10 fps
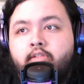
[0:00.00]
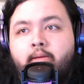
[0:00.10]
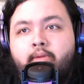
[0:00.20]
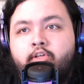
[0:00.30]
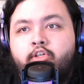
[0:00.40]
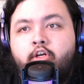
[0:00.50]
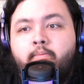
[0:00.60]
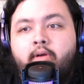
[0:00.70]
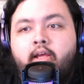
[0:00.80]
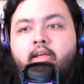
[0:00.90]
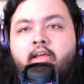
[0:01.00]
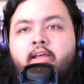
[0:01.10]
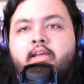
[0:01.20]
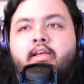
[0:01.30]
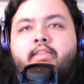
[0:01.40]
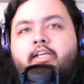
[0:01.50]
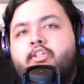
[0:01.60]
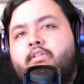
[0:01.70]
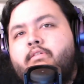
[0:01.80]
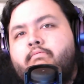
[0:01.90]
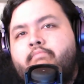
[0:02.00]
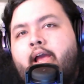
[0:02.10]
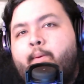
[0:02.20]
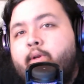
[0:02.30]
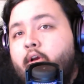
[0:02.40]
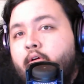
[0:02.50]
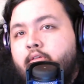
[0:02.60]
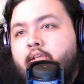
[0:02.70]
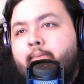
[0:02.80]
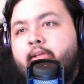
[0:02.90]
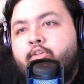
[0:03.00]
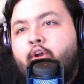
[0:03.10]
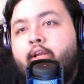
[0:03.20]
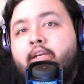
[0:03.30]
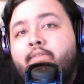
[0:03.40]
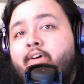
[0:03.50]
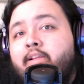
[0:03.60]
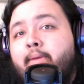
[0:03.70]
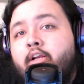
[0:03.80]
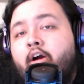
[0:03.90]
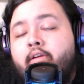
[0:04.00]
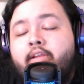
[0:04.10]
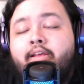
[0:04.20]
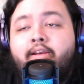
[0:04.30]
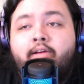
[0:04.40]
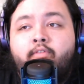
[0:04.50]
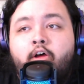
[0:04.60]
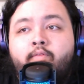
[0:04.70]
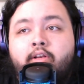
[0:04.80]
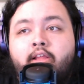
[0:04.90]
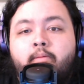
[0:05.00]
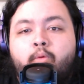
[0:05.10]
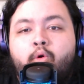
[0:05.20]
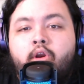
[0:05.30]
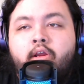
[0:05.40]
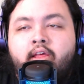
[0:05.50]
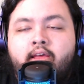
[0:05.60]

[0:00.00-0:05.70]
I'm not sure, but that's just how it goes. I've been trying to develop my content, evolve it a lot more.